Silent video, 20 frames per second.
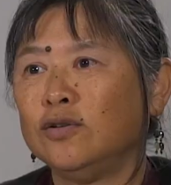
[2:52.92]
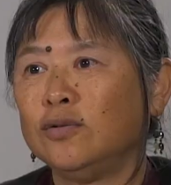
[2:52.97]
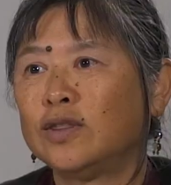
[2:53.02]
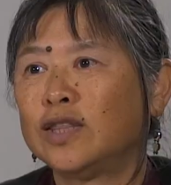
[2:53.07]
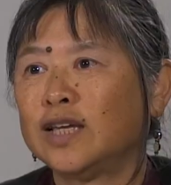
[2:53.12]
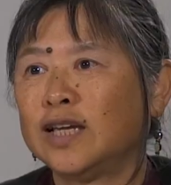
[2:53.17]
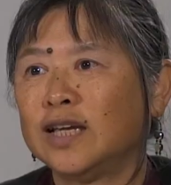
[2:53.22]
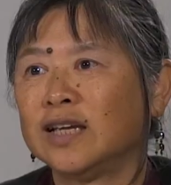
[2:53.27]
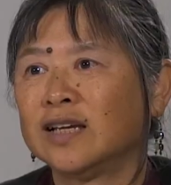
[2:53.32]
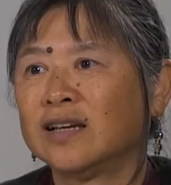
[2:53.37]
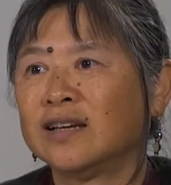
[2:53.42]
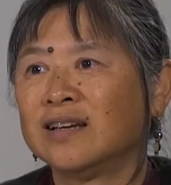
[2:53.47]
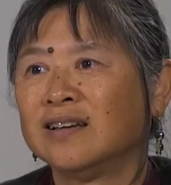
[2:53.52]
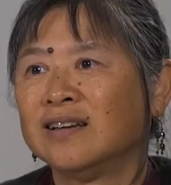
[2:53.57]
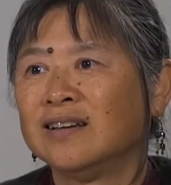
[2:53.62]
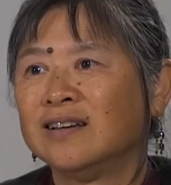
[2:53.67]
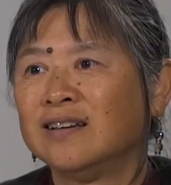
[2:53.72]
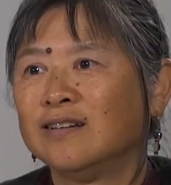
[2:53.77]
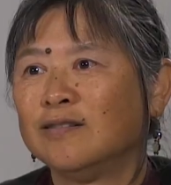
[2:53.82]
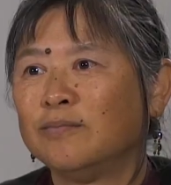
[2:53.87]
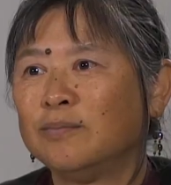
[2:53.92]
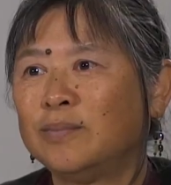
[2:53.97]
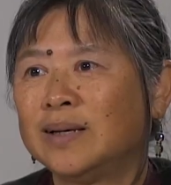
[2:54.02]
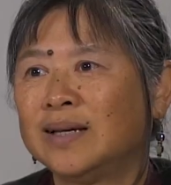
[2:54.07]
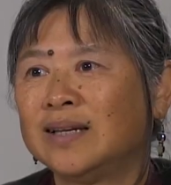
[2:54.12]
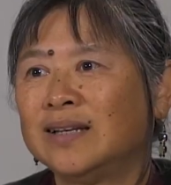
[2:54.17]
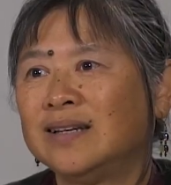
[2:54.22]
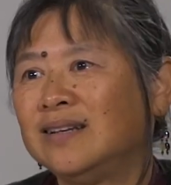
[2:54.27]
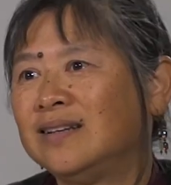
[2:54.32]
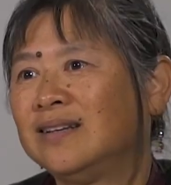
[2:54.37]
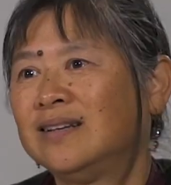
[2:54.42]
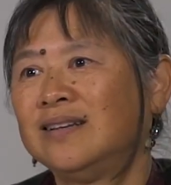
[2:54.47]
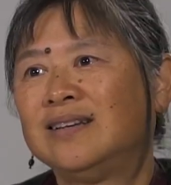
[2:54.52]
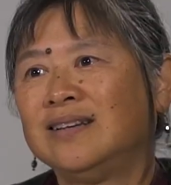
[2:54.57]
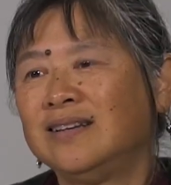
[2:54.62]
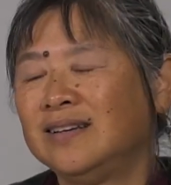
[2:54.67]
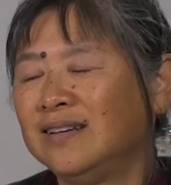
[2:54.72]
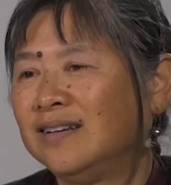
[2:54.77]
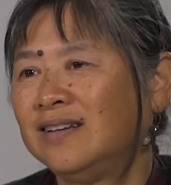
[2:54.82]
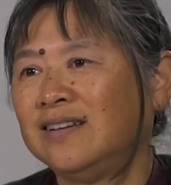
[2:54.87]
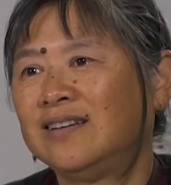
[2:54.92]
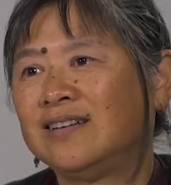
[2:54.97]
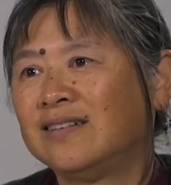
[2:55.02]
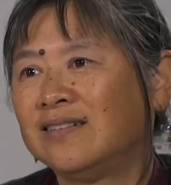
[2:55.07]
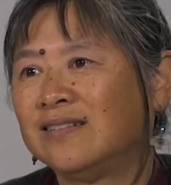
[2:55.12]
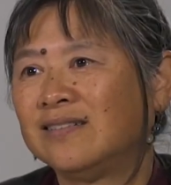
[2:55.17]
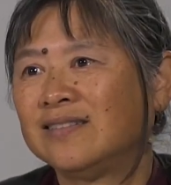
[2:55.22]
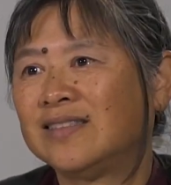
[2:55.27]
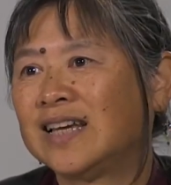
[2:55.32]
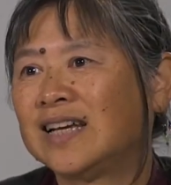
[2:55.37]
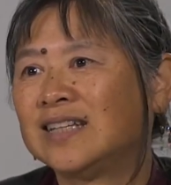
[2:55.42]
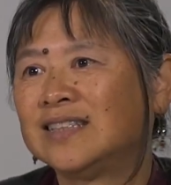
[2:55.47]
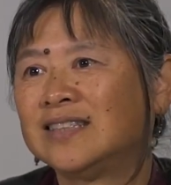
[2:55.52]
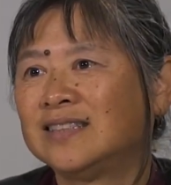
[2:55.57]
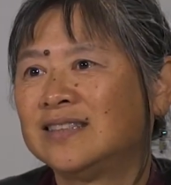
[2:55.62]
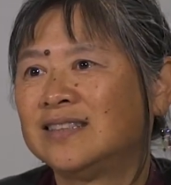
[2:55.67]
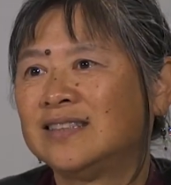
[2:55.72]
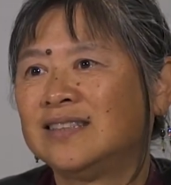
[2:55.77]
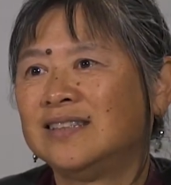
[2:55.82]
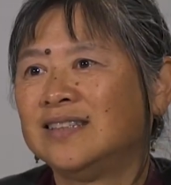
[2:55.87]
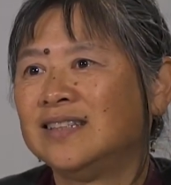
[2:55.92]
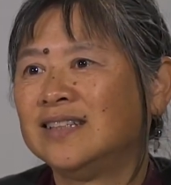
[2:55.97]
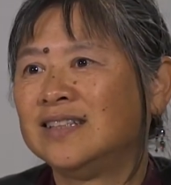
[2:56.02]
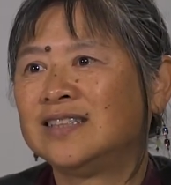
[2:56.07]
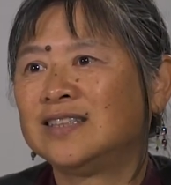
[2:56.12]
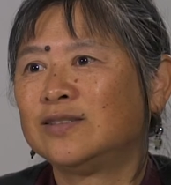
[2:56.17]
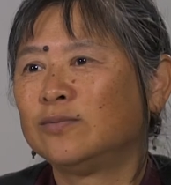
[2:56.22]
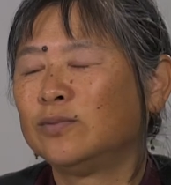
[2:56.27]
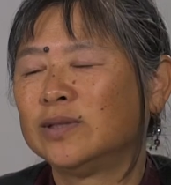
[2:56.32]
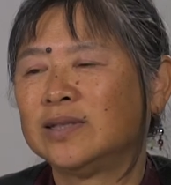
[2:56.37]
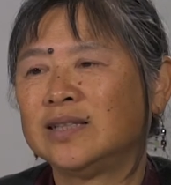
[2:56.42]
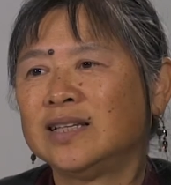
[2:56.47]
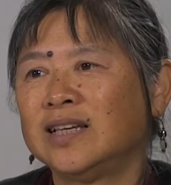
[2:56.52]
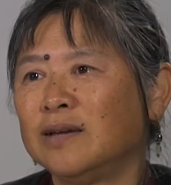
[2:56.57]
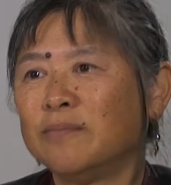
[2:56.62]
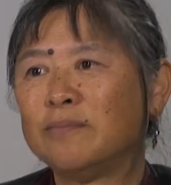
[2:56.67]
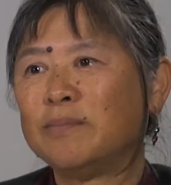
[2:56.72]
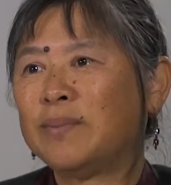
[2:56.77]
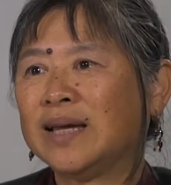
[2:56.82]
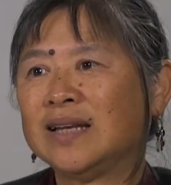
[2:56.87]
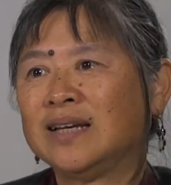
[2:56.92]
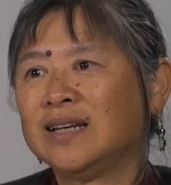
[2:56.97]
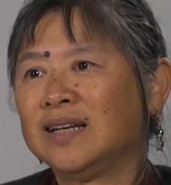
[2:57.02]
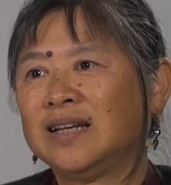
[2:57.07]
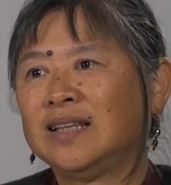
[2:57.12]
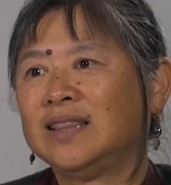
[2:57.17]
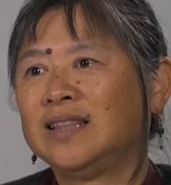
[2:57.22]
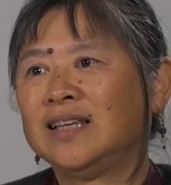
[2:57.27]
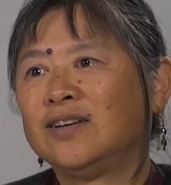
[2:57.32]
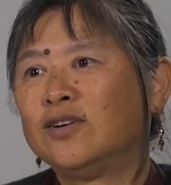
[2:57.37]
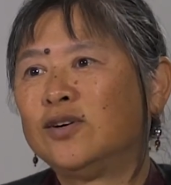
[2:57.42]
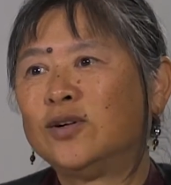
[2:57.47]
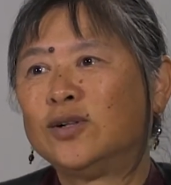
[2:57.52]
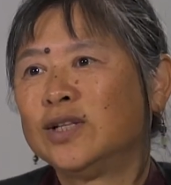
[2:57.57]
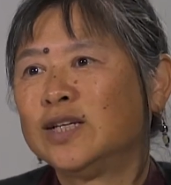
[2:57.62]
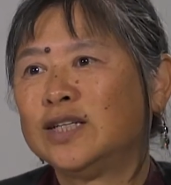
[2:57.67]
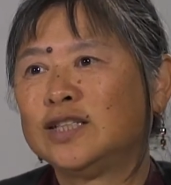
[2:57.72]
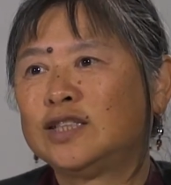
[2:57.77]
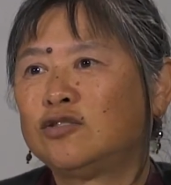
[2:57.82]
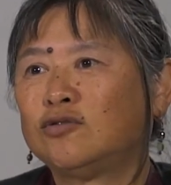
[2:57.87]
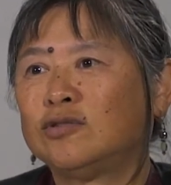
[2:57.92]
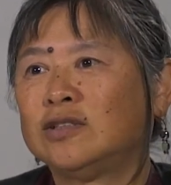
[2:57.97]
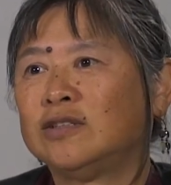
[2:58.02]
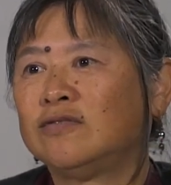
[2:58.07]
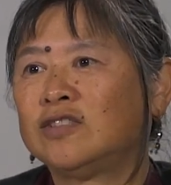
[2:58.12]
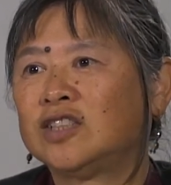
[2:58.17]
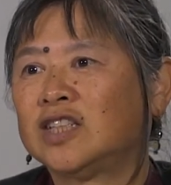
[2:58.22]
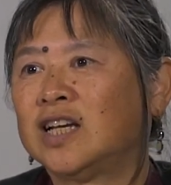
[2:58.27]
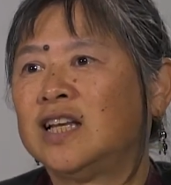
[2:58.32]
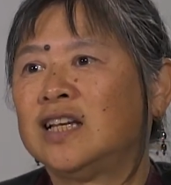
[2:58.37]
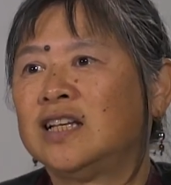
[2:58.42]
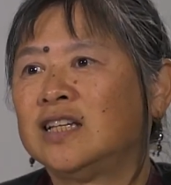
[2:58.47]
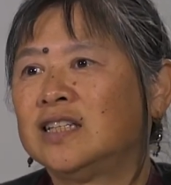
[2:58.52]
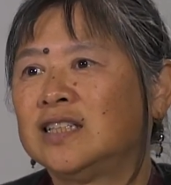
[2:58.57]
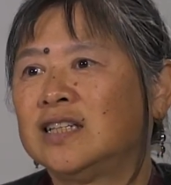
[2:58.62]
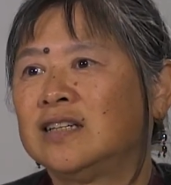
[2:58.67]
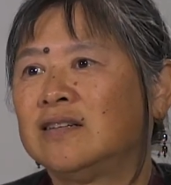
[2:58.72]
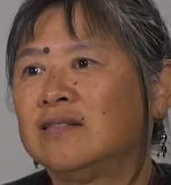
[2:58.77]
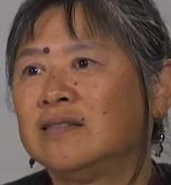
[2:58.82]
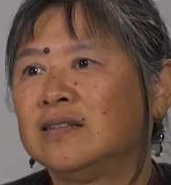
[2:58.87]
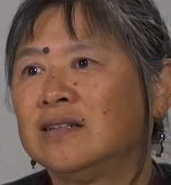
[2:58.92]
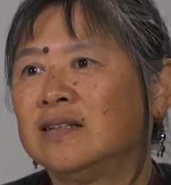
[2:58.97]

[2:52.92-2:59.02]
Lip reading: thing, but you know, it's really embedded in the whole history of Chinatown.